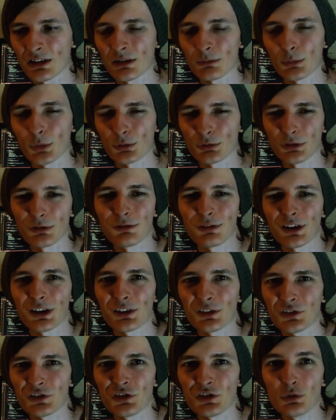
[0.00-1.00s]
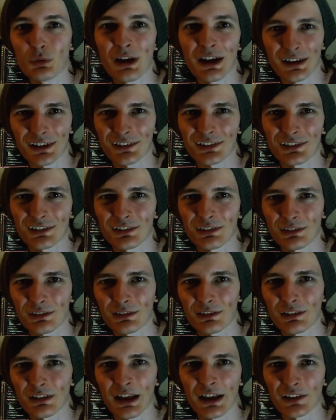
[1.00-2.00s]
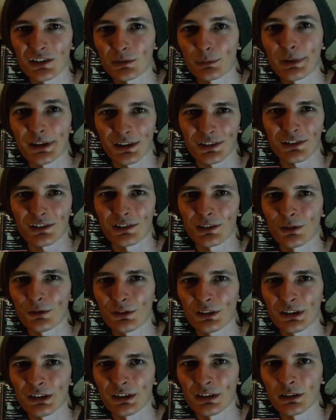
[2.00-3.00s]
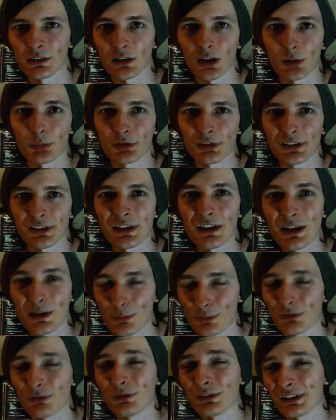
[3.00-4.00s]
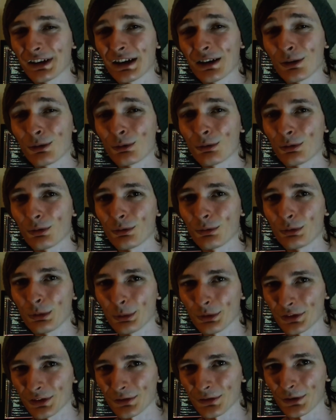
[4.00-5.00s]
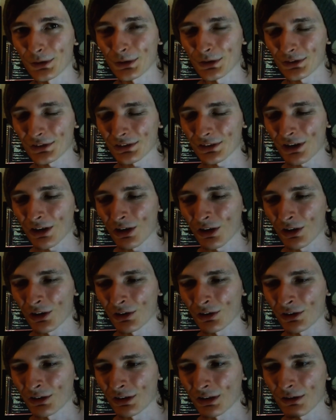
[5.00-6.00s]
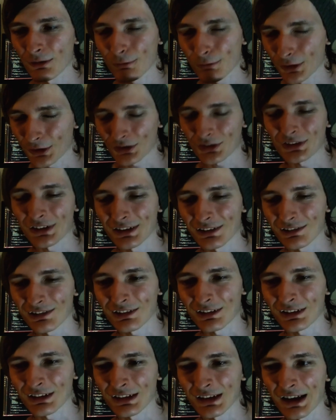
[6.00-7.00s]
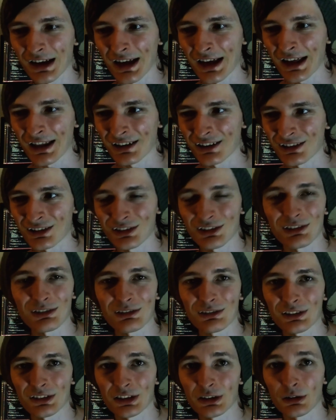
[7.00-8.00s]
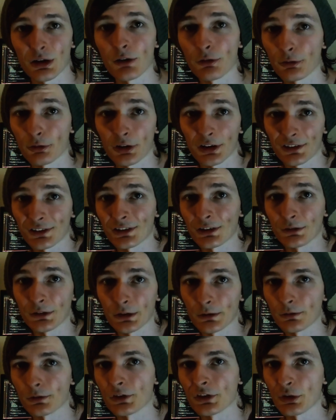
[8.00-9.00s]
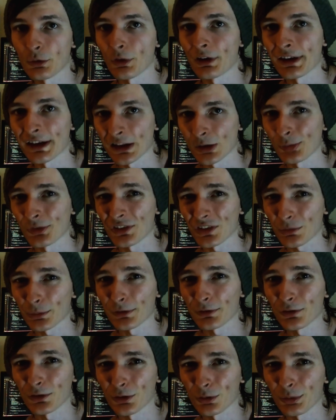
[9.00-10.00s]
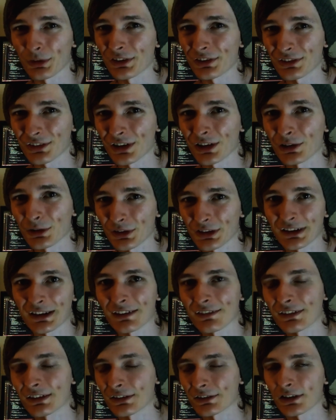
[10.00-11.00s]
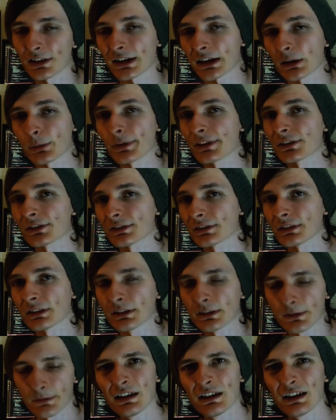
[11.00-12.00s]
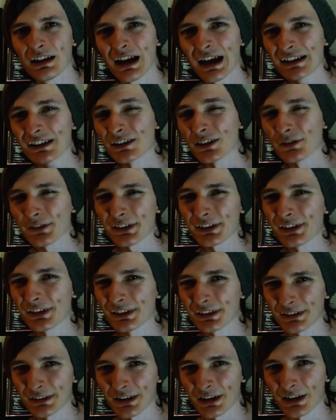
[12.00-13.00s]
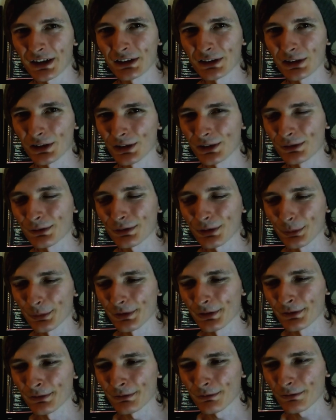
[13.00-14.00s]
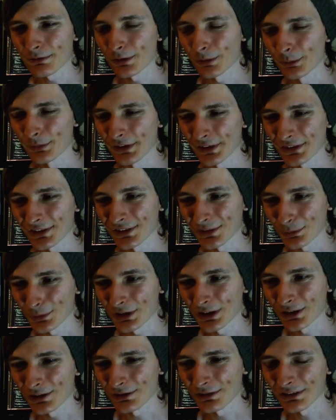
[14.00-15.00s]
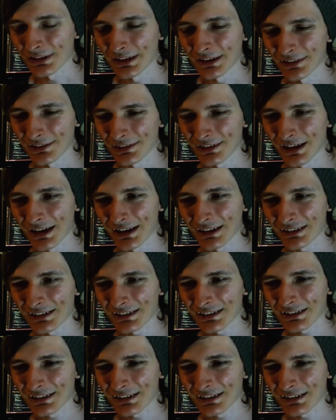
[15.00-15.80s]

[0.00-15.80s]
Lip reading: more refined UX aspects of the library. But for now, we want to focus on functionality and, a variety of different UI elements before we start looking at things like animation. And another thing that I learned from this as well is that